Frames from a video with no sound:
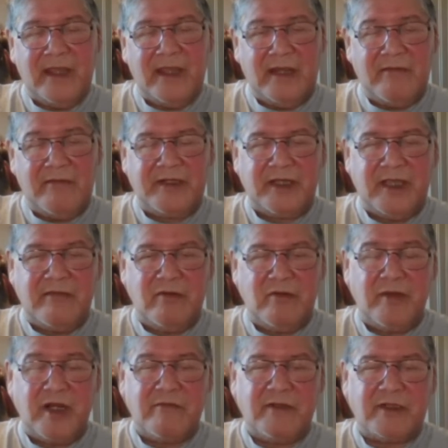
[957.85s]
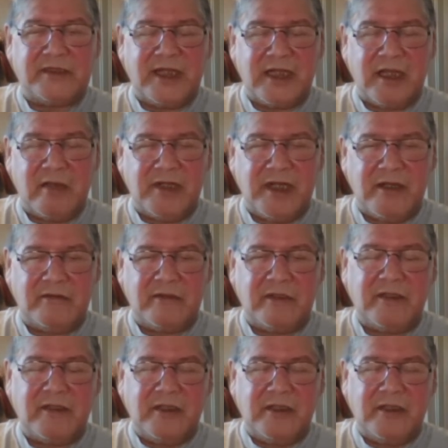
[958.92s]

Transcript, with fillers: And every time, every one of us that come down